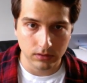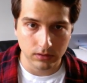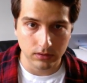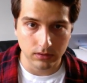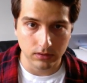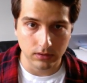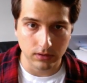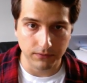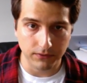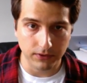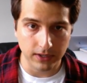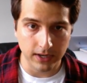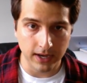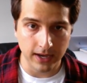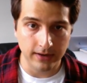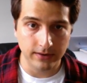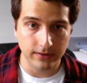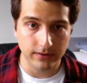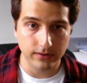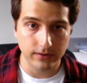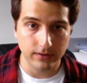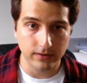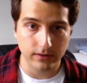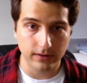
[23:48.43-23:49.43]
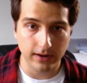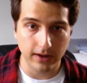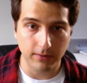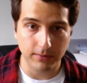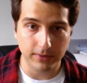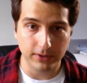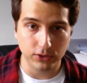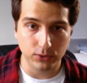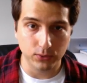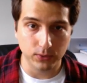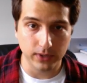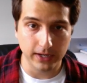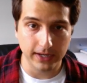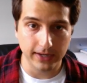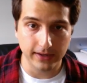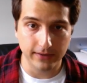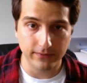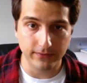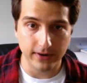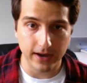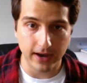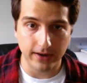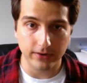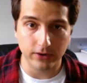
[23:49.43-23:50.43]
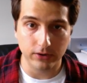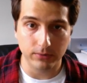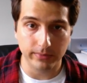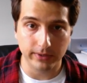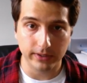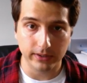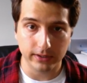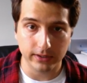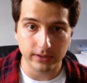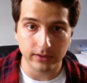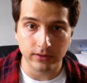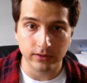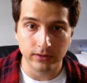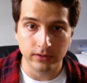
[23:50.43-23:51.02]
If you can, that would be sweet. If not, no big deal.